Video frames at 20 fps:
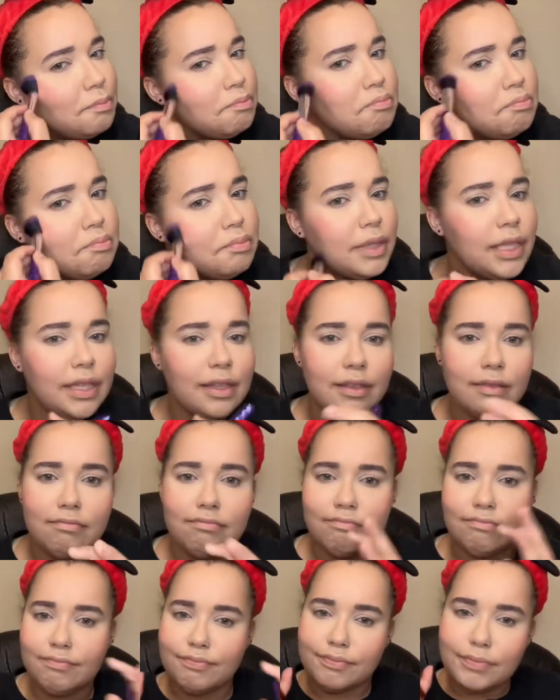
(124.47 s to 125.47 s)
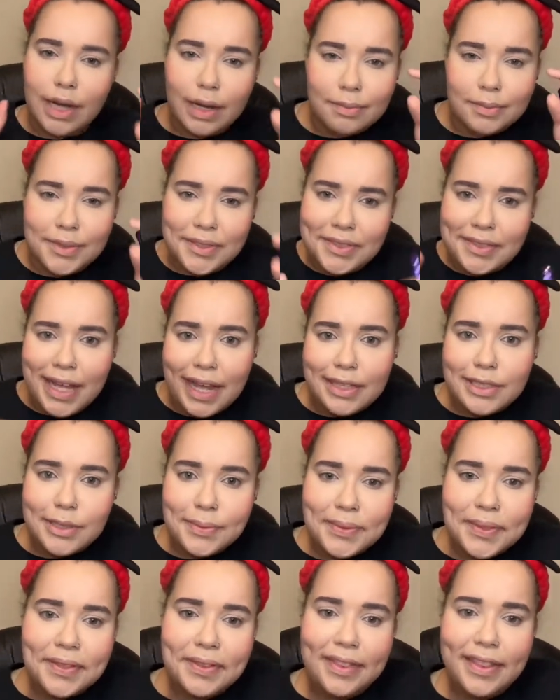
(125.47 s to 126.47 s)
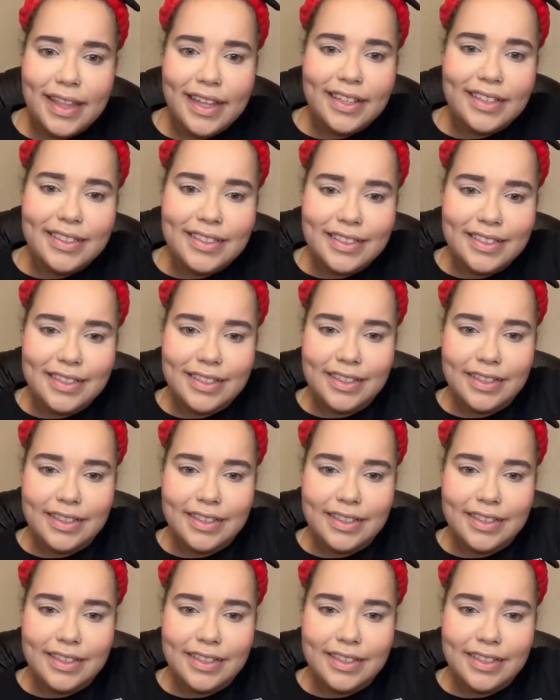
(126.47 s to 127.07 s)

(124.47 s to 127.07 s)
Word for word: be obsessed with this.